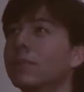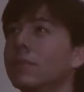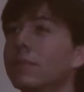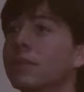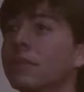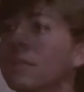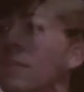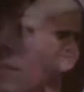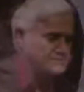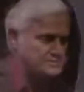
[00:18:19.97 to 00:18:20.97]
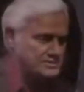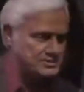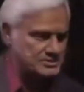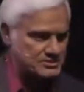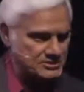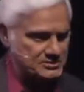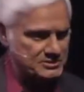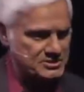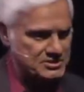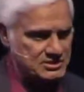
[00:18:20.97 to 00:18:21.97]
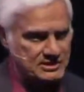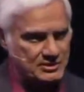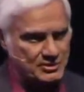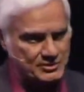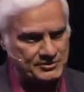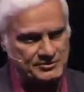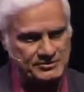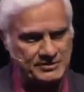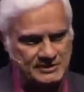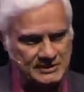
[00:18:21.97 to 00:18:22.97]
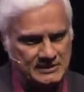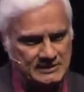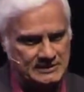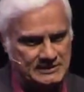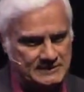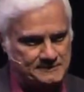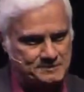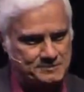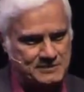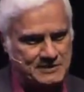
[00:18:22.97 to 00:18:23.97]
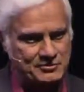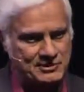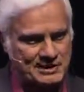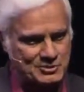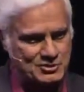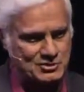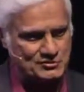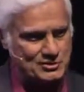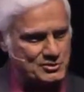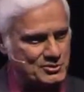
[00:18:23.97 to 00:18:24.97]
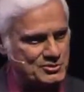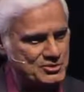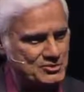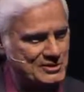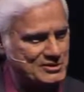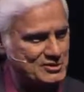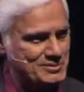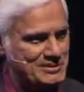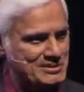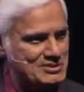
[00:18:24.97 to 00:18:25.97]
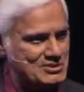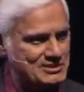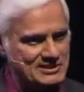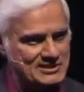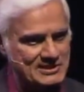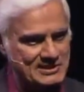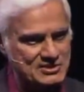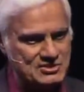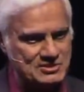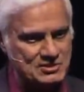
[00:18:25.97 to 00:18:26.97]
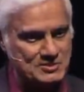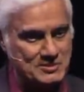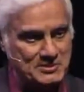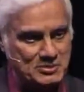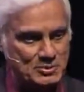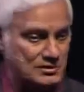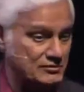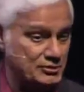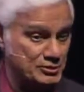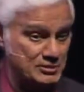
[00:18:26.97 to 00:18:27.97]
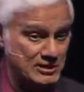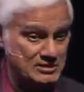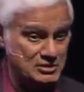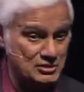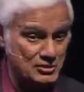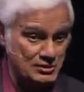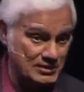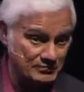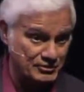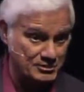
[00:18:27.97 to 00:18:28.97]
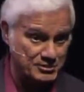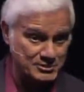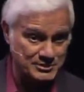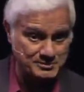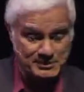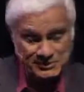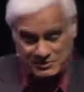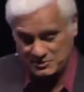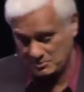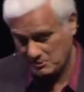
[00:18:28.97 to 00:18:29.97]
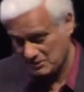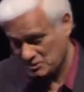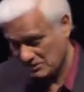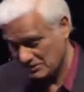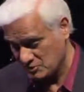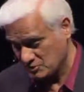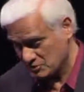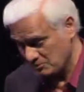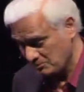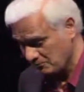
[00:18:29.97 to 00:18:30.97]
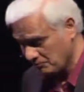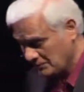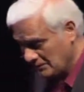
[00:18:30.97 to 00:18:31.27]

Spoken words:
a hearing, because it must take a lot of every ounce of your own strength to be seated there listening to maybe a worldview that you're not comfortable with, because it may challenge some of